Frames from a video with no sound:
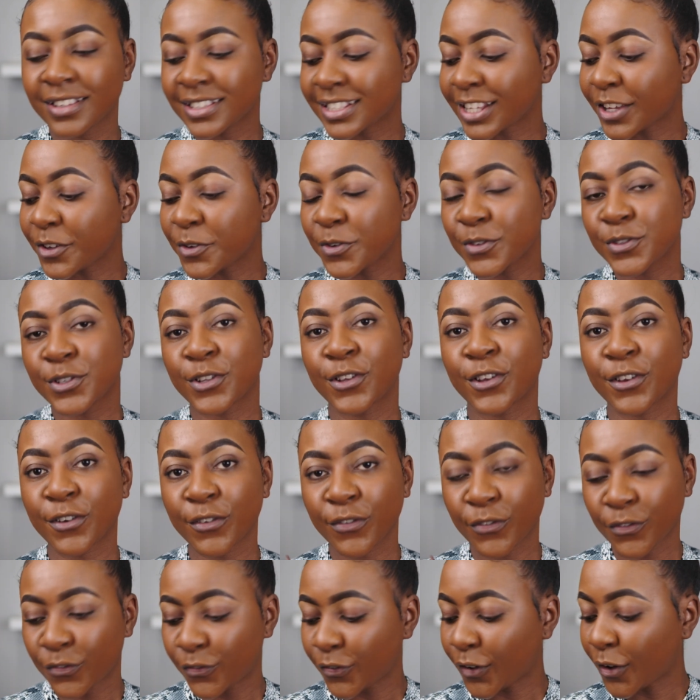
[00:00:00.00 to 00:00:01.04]
because I used a lot
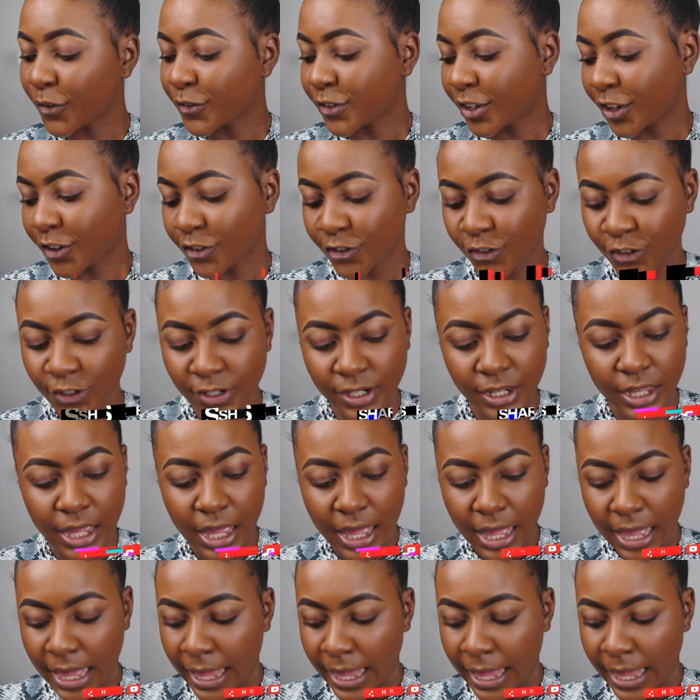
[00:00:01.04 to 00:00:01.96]
of foundation,